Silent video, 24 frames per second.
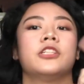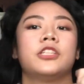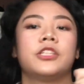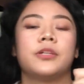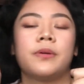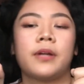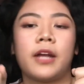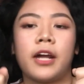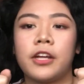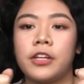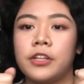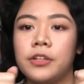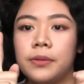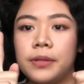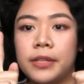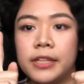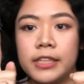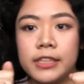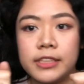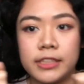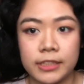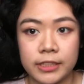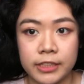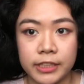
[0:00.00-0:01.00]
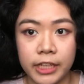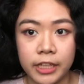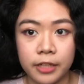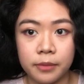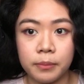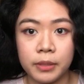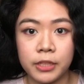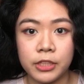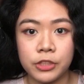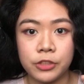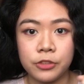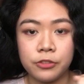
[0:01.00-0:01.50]
So what I do is I take
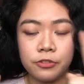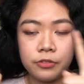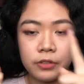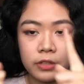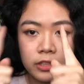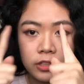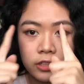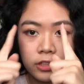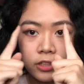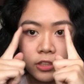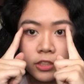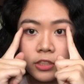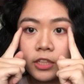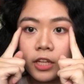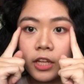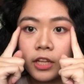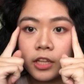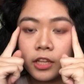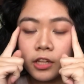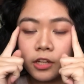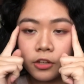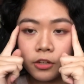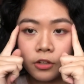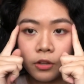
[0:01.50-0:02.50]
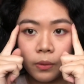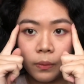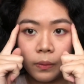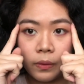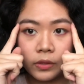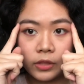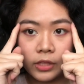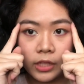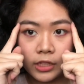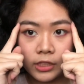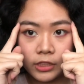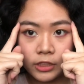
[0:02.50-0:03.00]
my 2 fingers and then I go
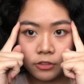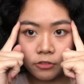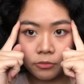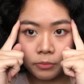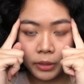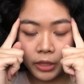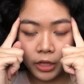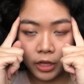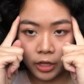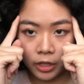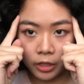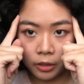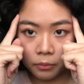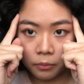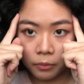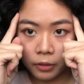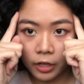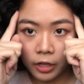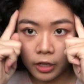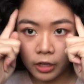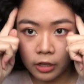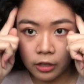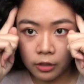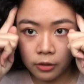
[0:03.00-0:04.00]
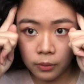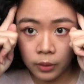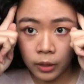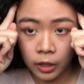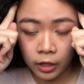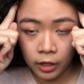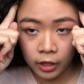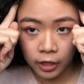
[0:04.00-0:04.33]
at the ends of my eyebrow,